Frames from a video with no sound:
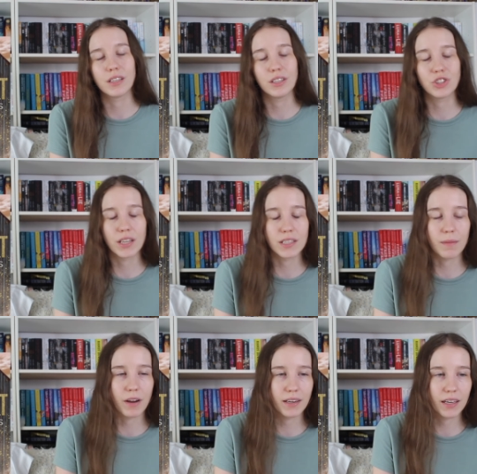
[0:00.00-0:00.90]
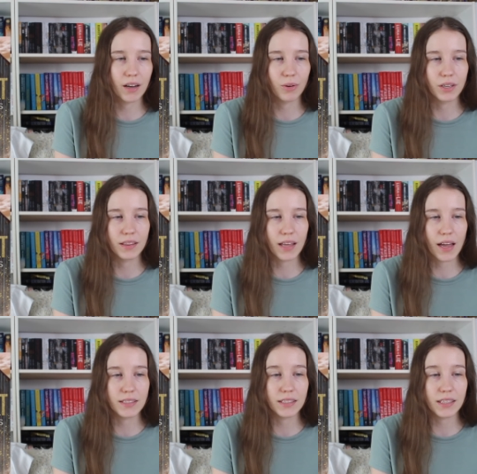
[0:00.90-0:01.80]
she ends up finding out
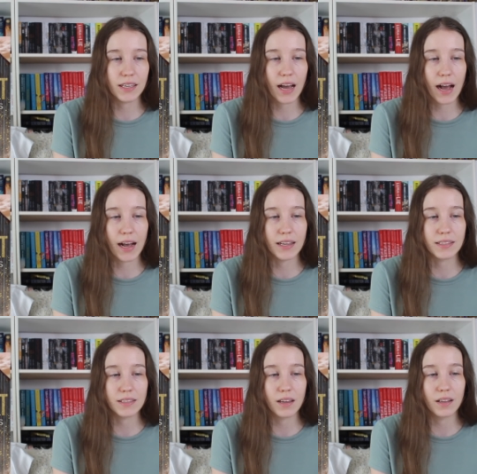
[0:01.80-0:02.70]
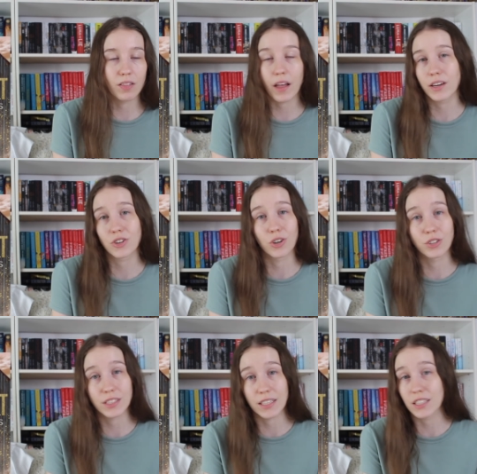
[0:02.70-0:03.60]
that he has liked
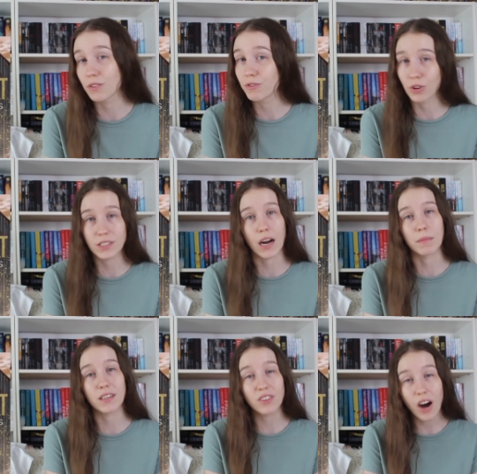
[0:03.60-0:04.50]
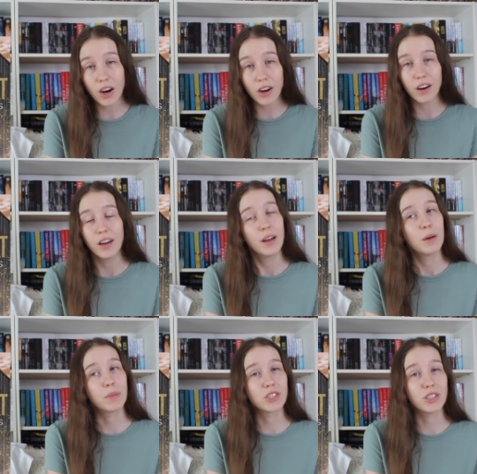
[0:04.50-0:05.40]
her since the first time he saw her
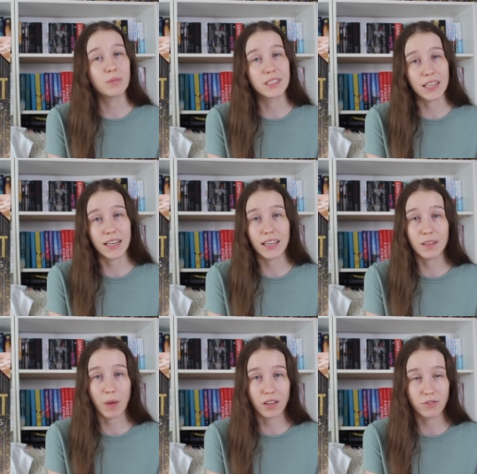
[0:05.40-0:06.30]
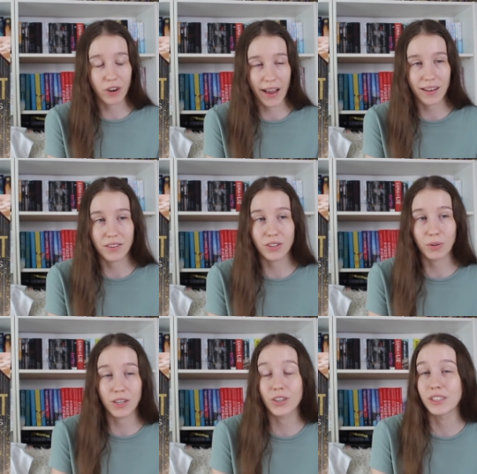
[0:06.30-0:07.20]
but she was dating his best friend so
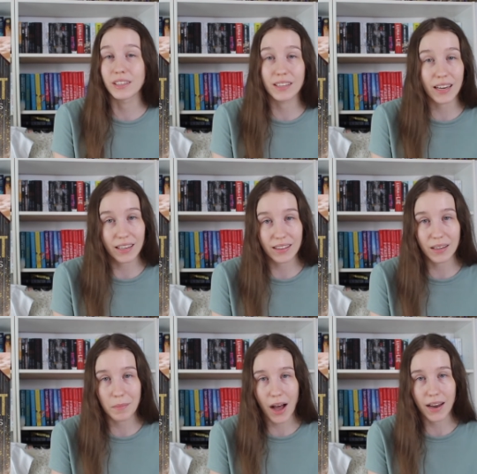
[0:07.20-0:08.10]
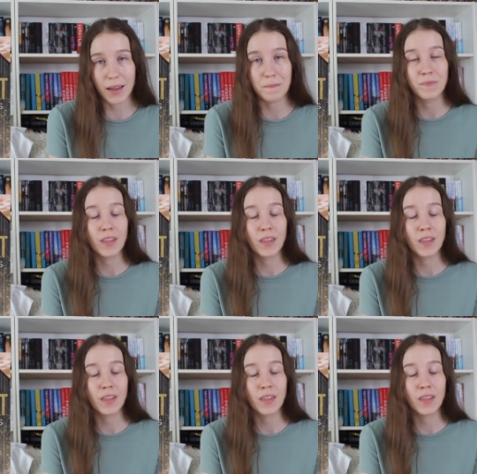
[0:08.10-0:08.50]
he couldn't say anything about it